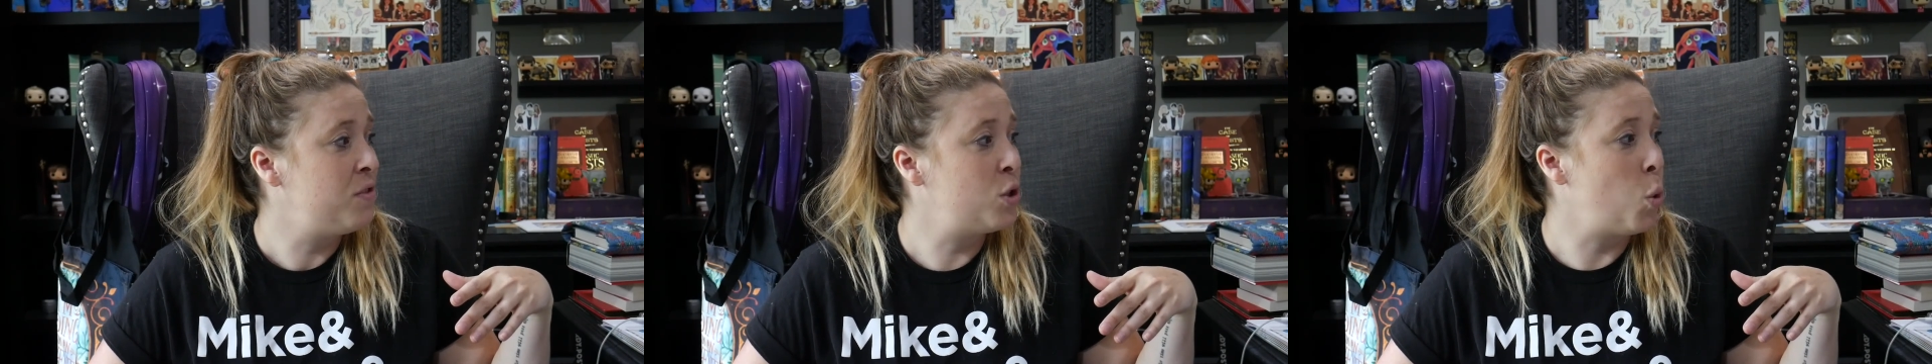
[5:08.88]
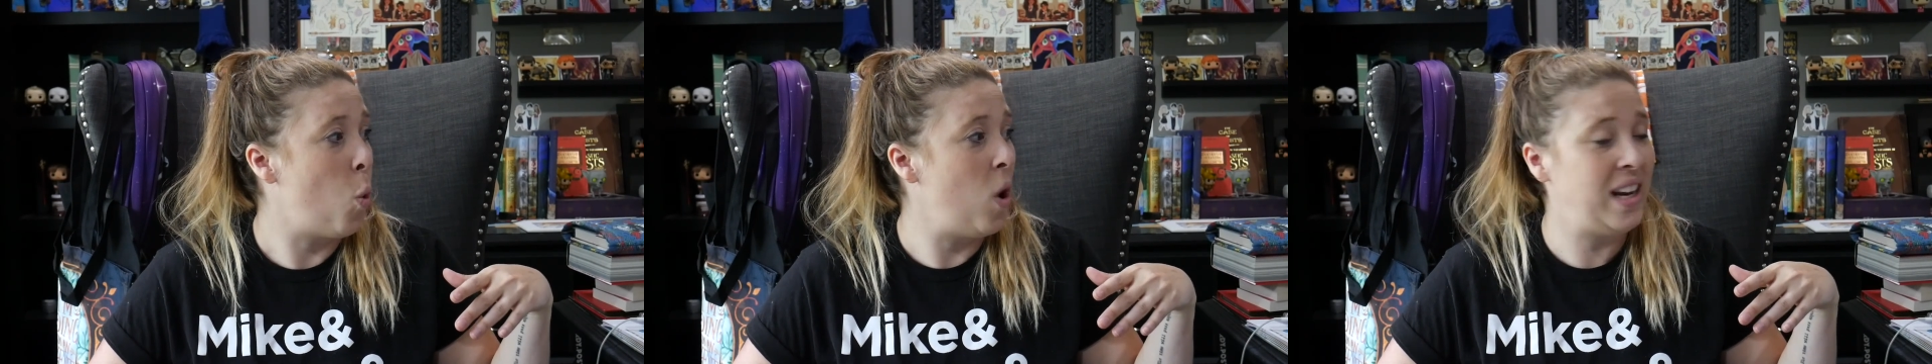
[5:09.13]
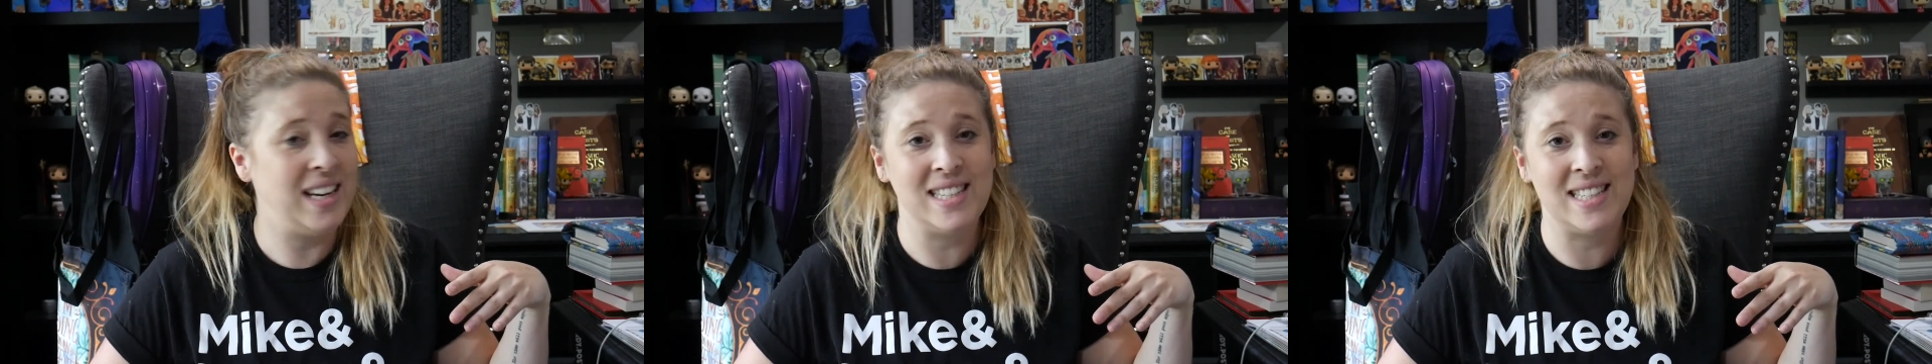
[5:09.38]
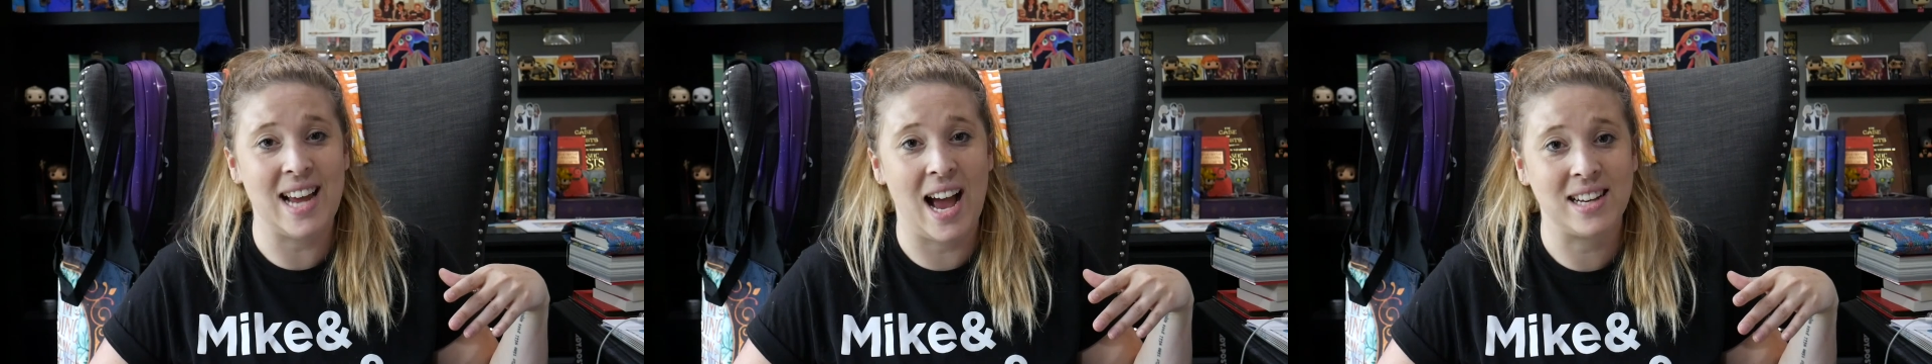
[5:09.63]
20
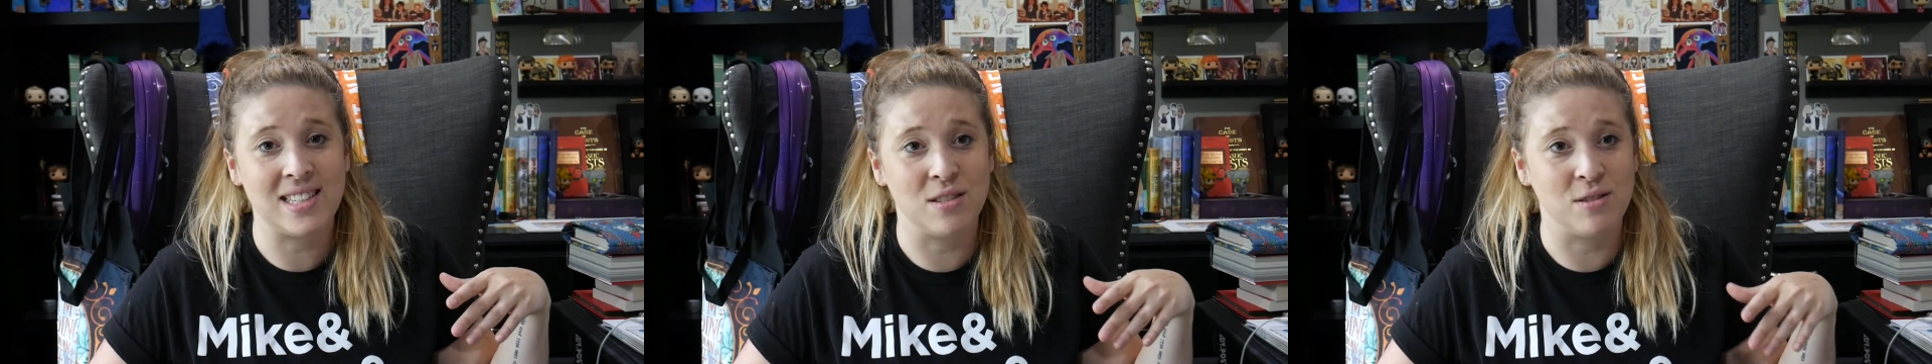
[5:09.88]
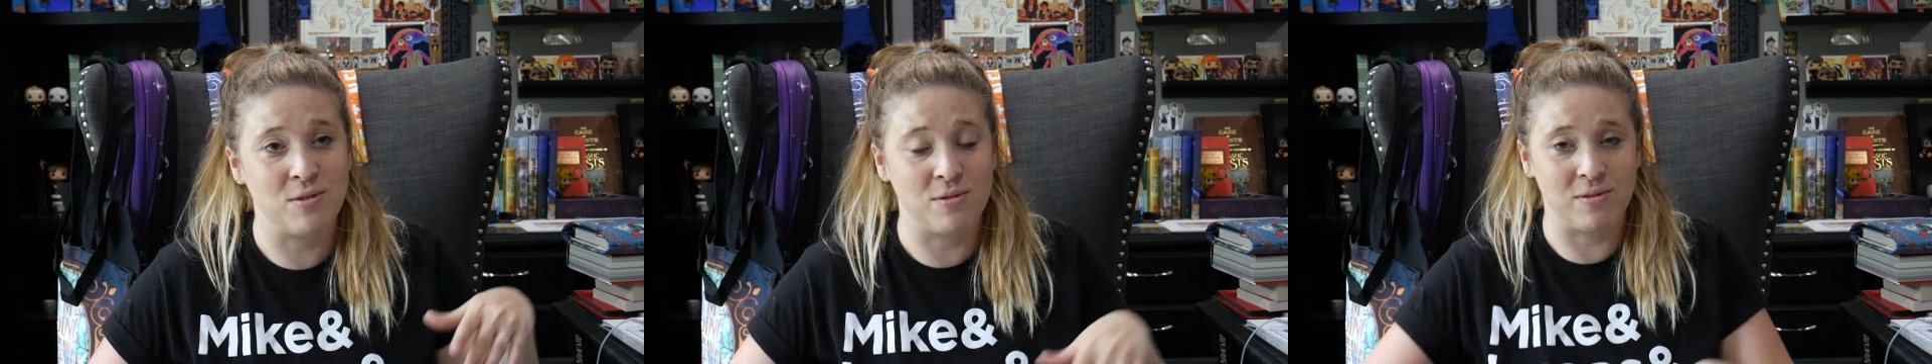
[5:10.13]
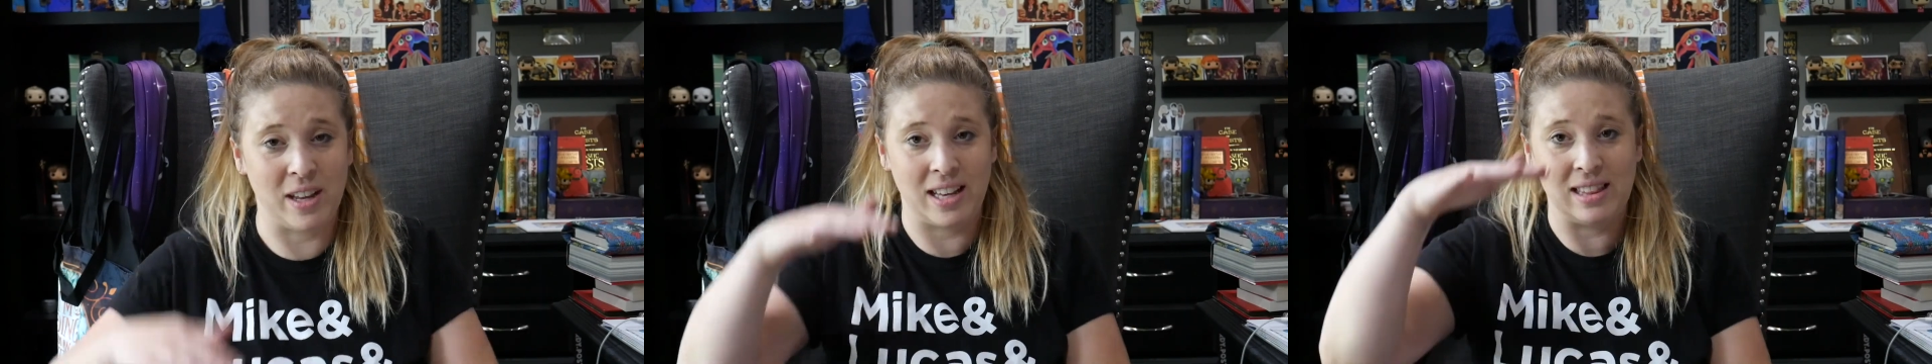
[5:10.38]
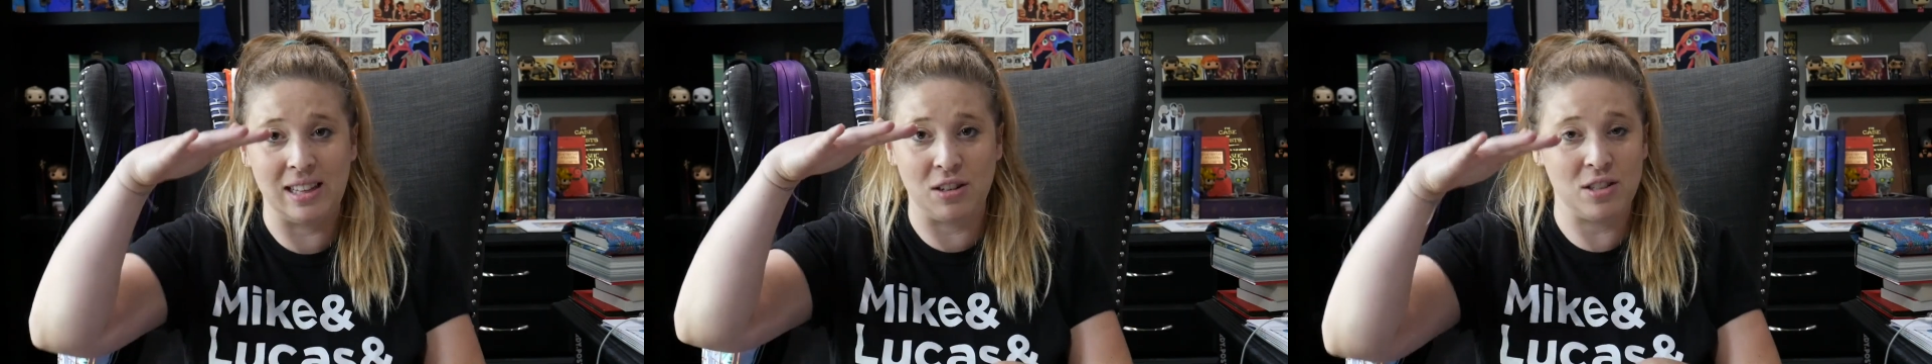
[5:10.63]
stacks of like
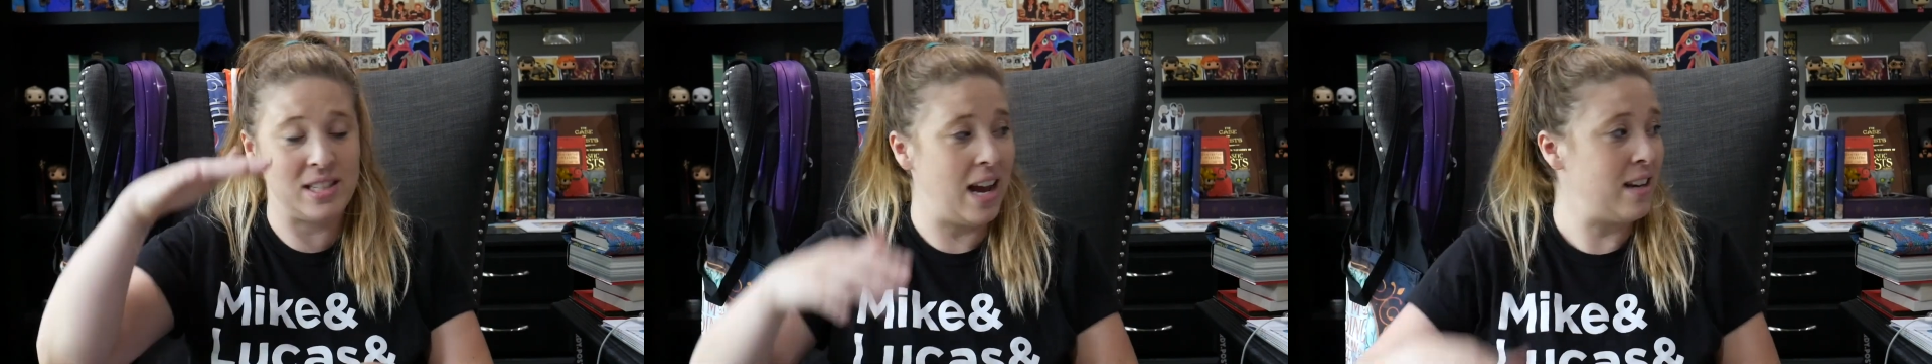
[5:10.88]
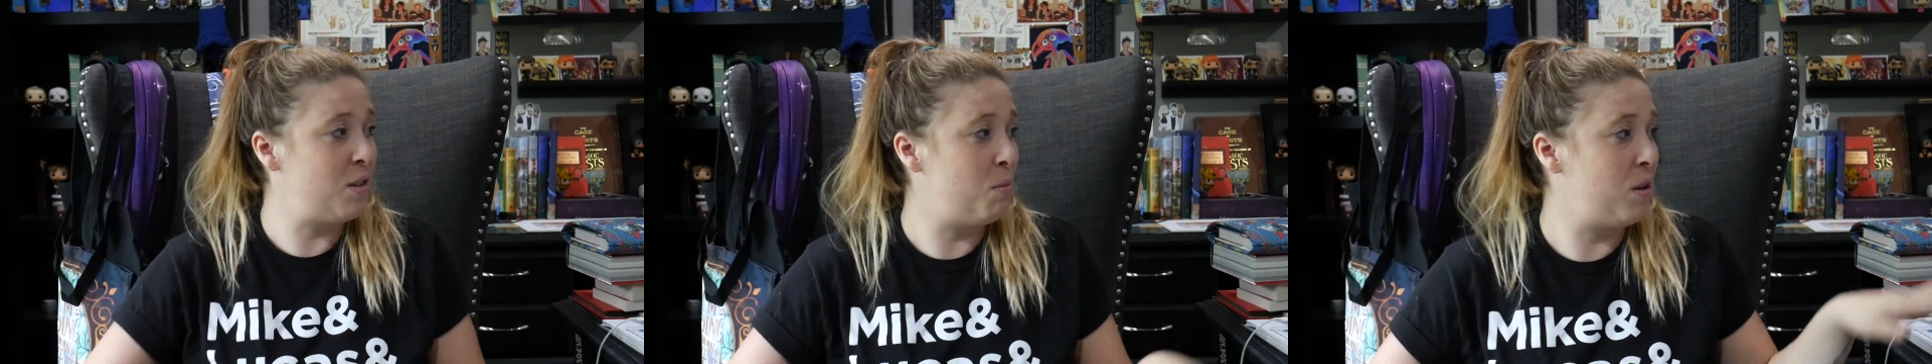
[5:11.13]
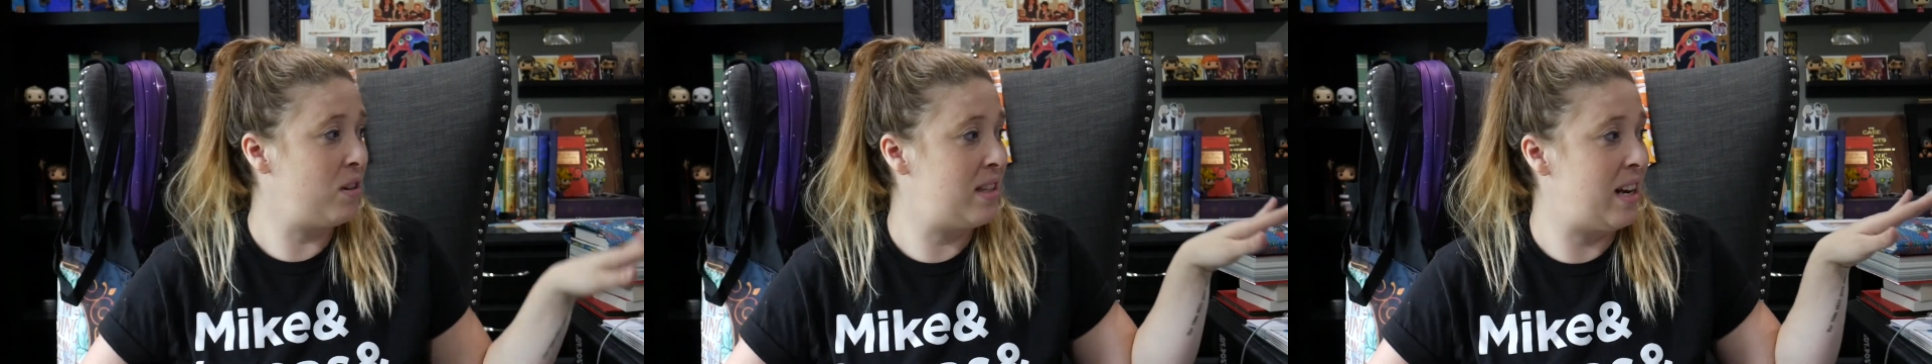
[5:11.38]
little stacks of books